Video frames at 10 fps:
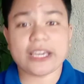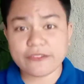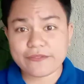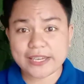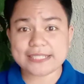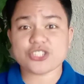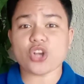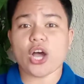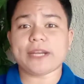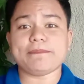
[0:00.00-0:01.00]
a
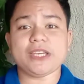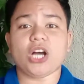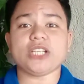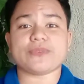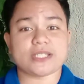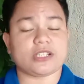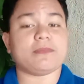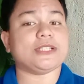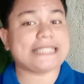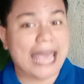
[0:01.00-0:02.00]
conviction beyond
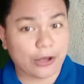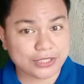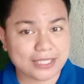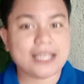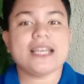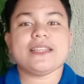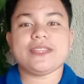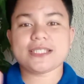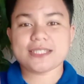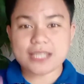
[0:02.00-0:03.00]
reasonable doubt.
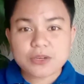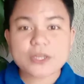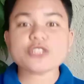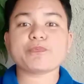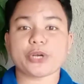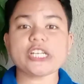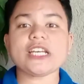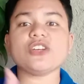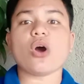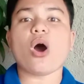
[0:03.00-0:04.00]
Distinguish
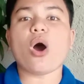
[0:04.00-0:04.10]
burden